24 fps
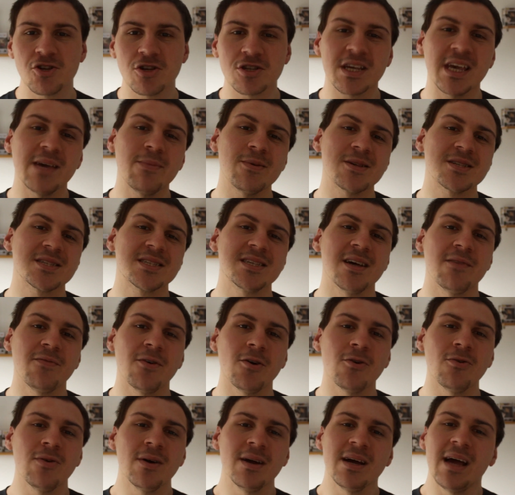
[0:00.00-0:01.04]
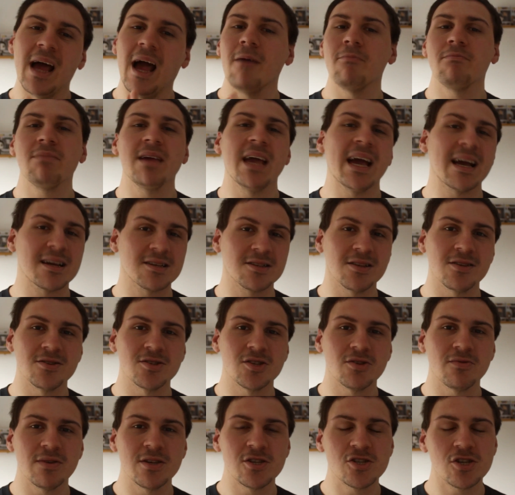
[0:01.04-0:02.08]
Just keep it civil and be
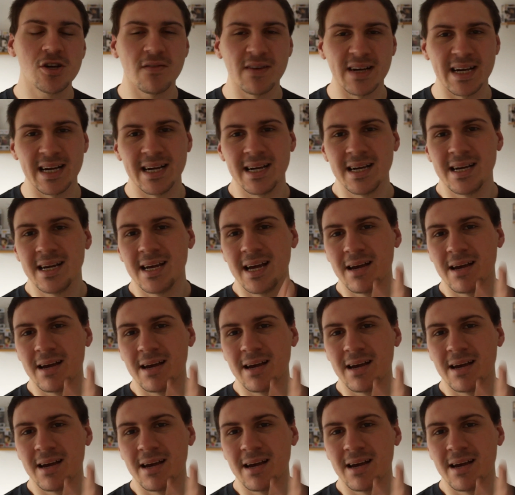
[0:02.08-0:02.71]
excellent to each other.